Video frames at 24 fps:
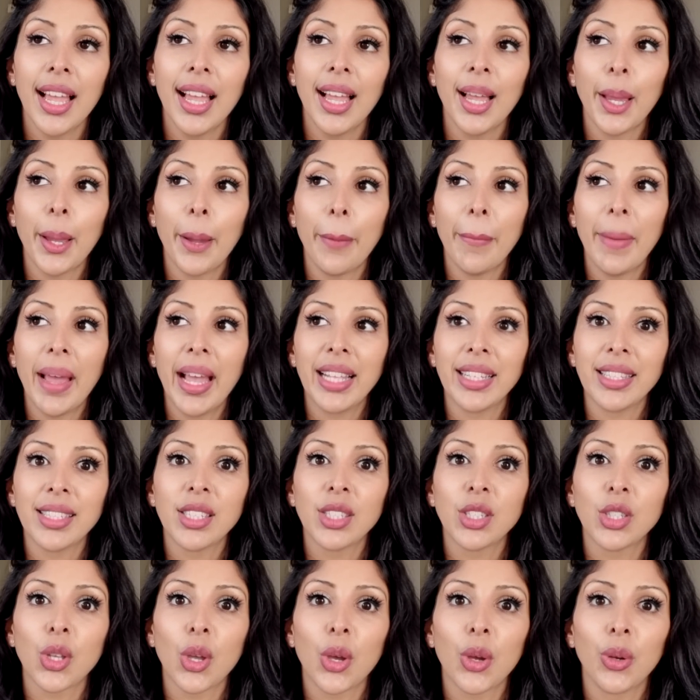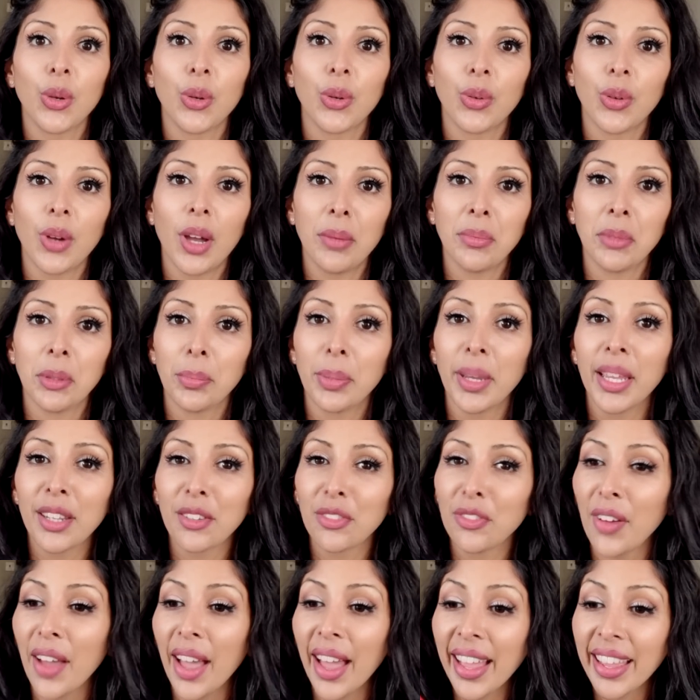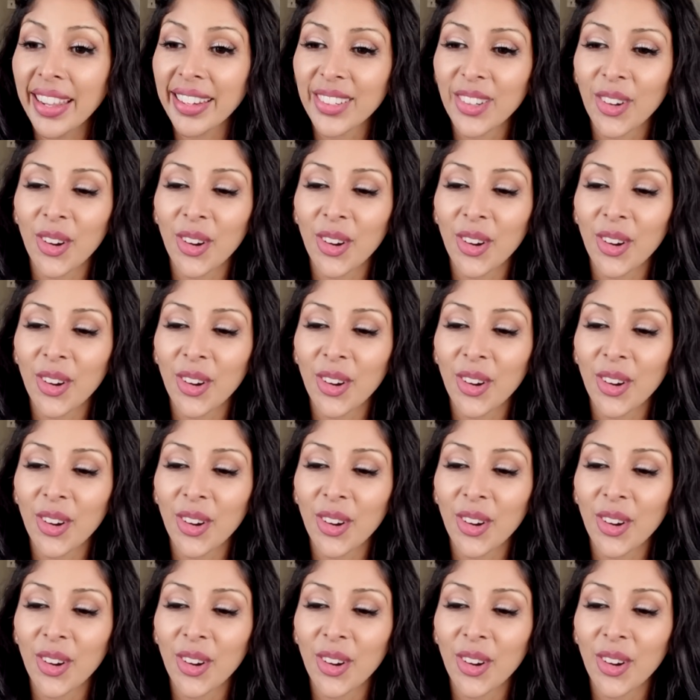And so I'm a big fan